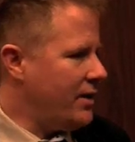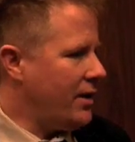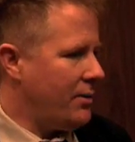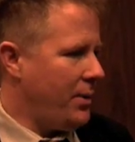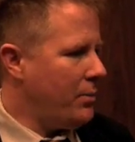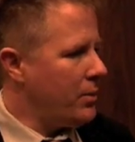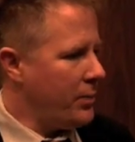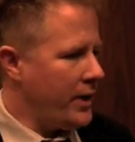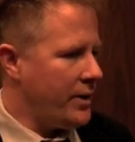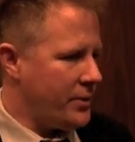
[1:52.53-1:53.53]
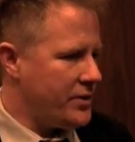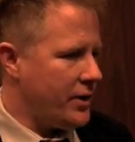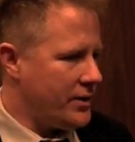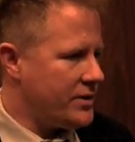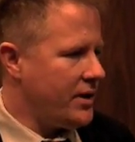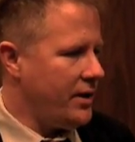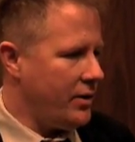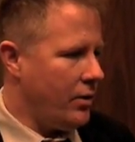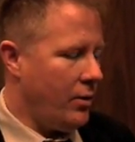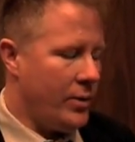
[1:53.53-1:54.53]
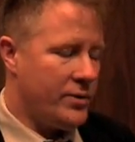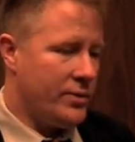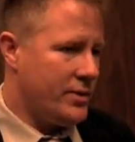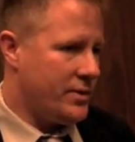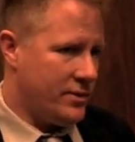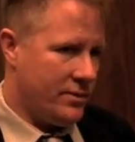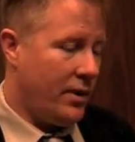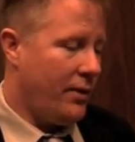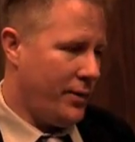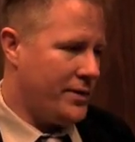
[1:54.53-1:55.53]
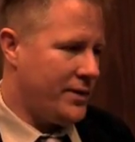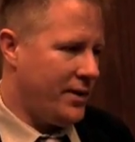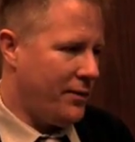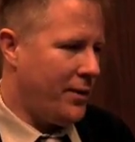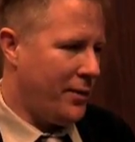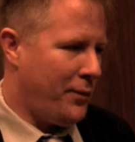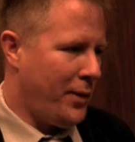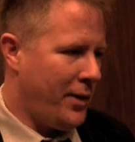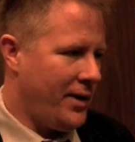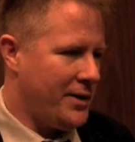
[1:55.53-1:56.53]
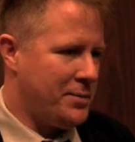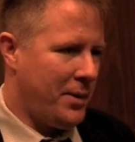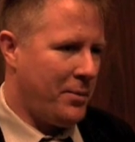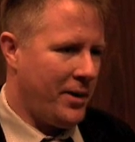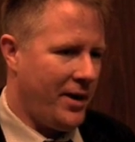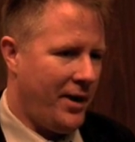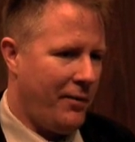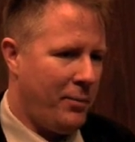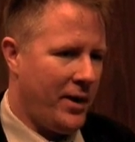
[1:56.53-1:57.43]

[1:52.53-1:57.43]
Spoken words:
and a lot of people were bringing up the John Slaney goal, which was obviously a very nice memory to have.